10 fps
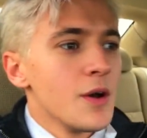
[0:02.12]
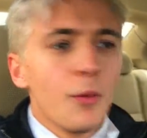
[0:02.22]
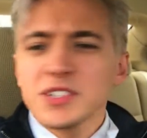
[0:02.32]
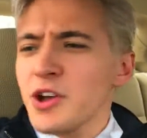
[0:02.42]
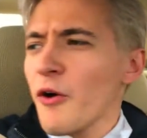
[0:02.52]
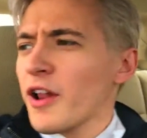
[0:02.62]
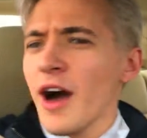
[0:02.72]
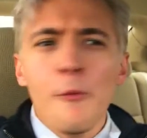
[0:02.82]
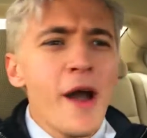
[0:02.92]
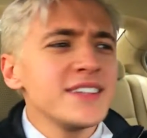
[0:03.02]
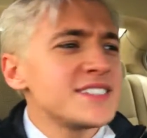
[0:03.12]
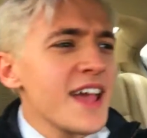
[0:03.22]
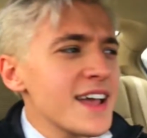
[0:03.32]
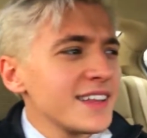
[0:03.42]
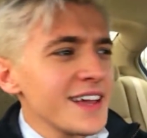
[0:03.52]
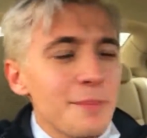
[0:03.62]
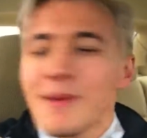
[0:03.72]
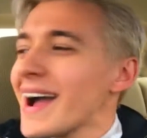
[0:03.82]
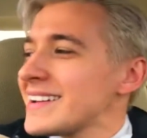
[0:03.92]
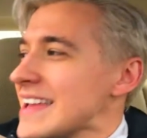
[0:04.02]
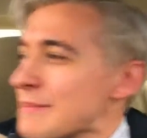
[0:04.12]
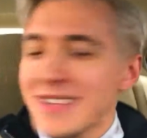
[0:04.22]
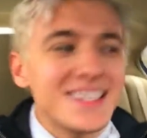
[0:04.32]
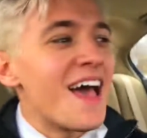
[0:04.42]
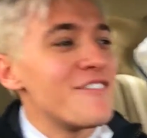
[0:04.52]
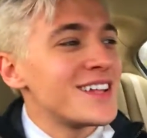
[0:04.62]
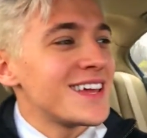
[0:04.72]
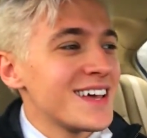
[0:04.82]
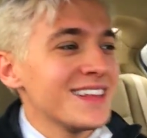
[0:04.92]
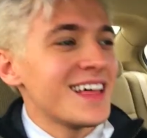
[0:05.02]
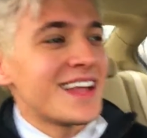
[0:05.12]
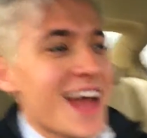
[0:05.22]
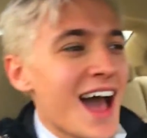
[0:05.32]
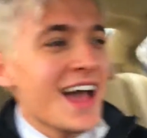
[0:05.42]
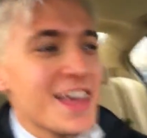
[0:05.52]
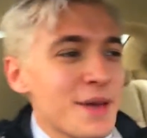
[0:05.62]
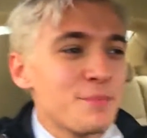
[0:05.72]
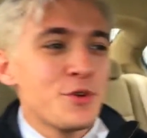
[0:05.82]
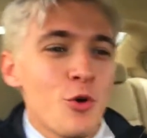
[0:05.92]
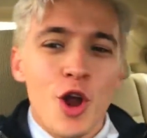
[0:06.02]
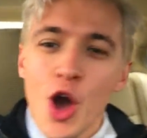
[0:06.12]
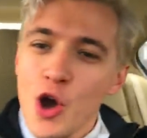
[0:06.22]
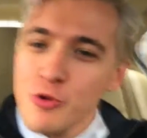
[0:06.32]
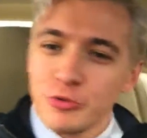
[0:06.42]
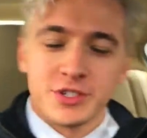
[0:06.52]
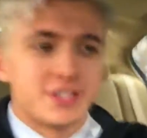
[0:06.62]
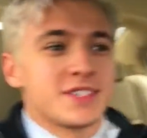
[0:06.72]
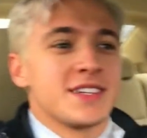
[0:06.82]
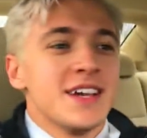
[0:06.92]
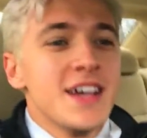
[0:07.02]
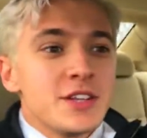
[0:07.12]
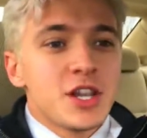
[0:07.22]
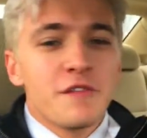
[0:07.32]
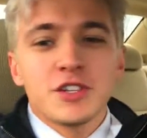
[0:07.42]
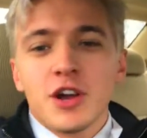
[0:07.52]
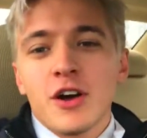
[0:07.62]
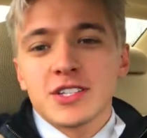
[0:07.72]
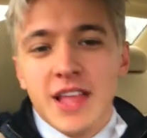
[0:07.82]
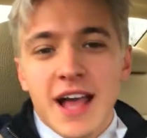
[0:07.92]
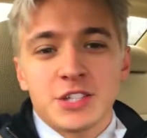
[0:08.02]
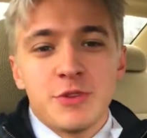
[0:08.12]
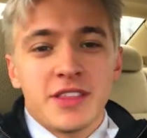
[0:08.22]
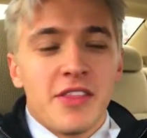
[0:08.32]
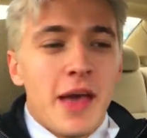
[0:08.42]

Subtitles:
What's going on, Wednesday Clique? My name is Evan Hill, and I am your host. So if you saw us last week, then